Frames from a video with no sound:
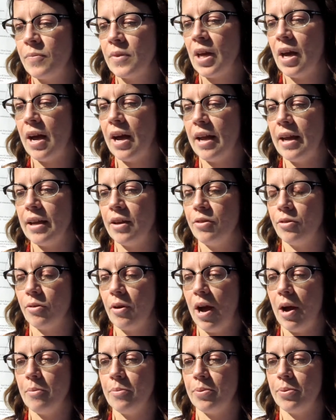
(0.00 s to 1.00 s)
I grew
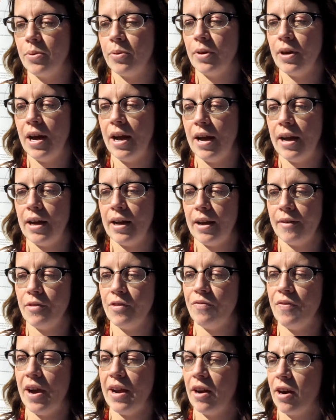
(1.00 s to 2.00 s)
up, I have a
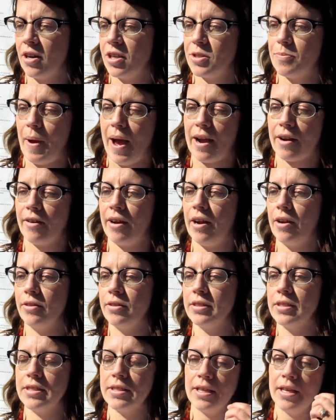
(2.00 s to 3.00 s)
fine arts
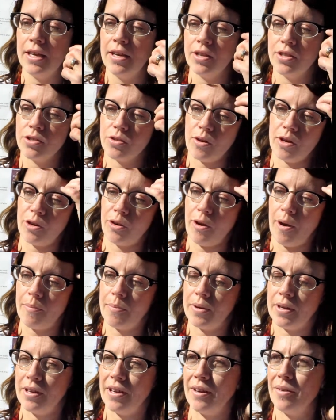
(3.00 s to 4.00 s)
background, so I grew up
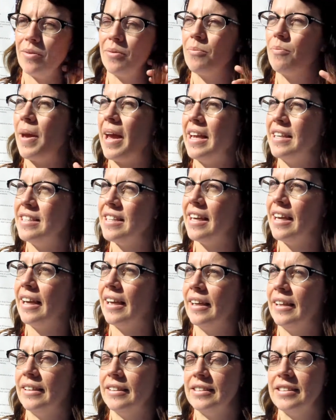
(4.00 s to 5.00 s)

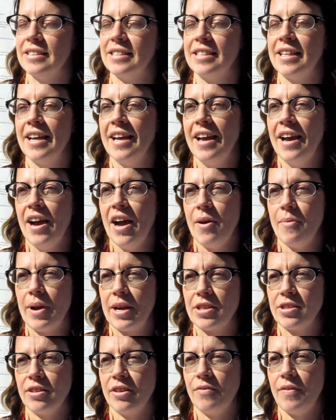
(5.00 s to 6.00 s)
painting, and I'm
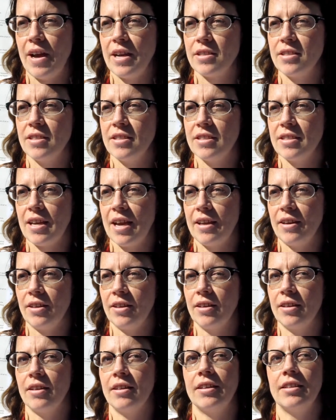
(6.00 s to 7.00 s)
actually a fashion
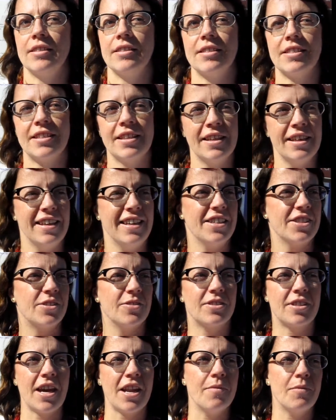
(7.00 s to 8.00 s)
designer, and so
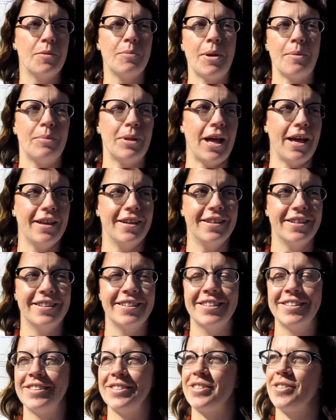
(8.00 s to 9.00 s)
it's kind of in my blood.
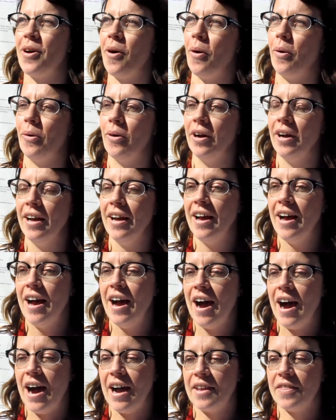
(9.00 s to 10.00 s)
So
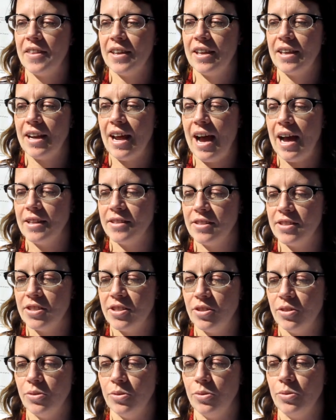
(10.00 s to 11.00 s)
I think it adds
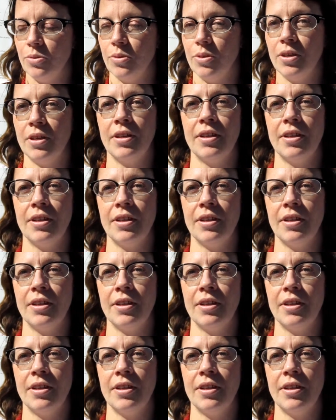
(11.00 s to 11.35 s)
to